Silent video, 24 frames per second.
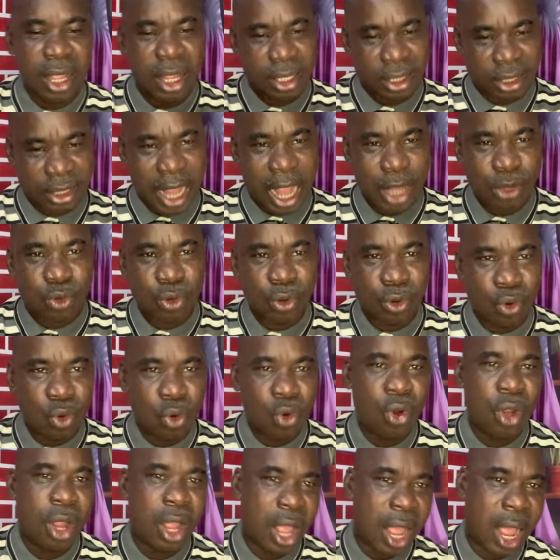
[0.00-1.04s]
South will
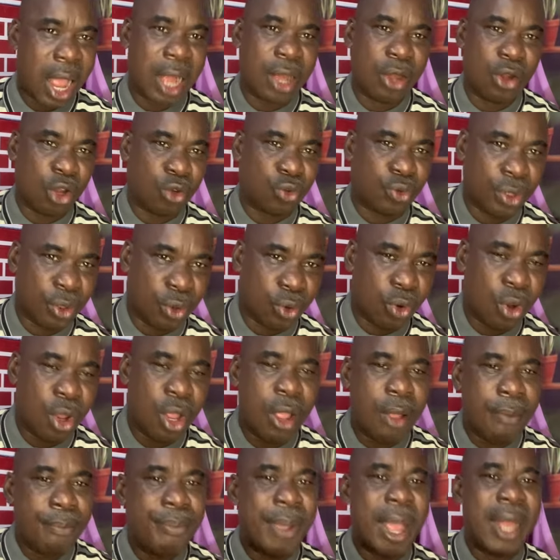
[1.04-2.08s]
rule and not will rule.
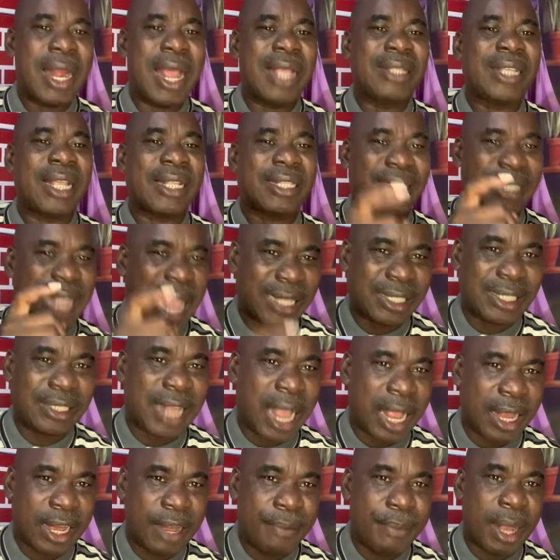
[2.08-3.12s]
But there is a tacit
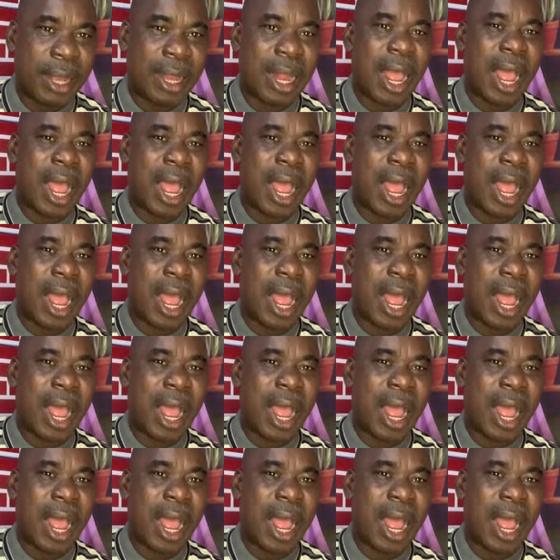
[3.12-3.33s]
agreement